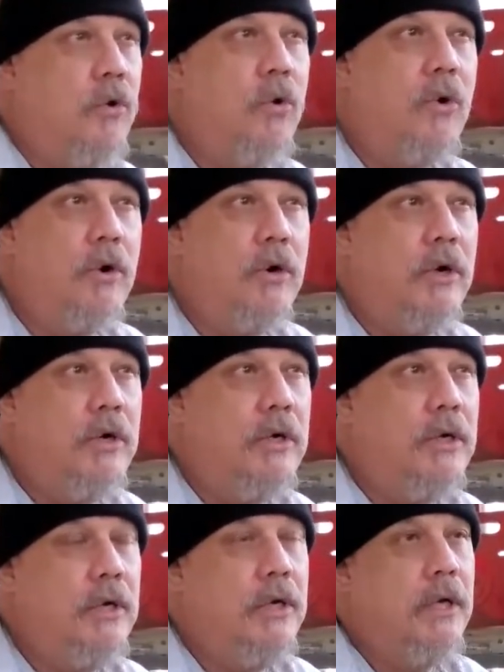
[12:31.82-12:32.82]
or
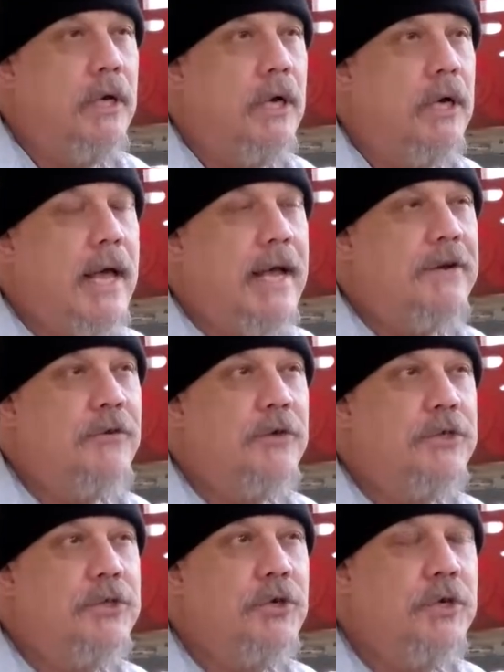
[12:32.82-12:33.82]
after
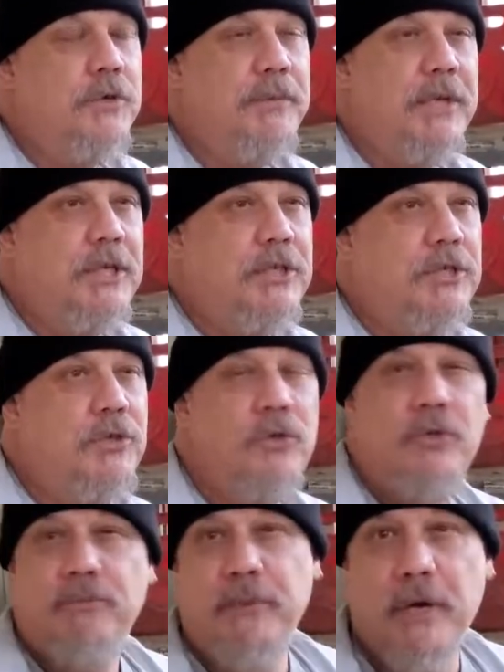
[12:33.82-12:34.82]
it's cooked, be too
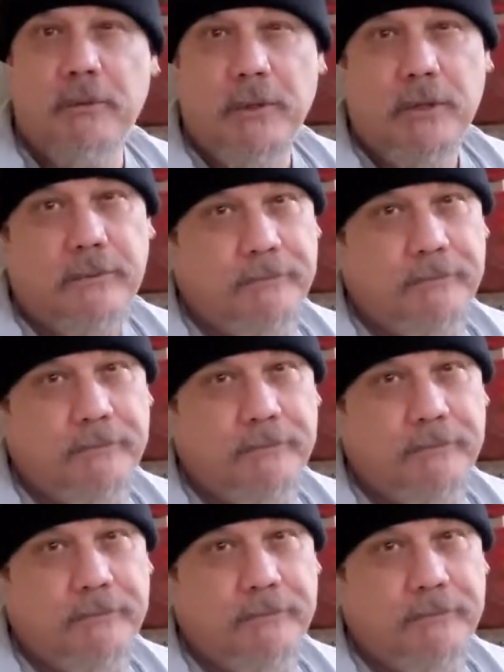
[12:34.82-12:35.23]
minimal.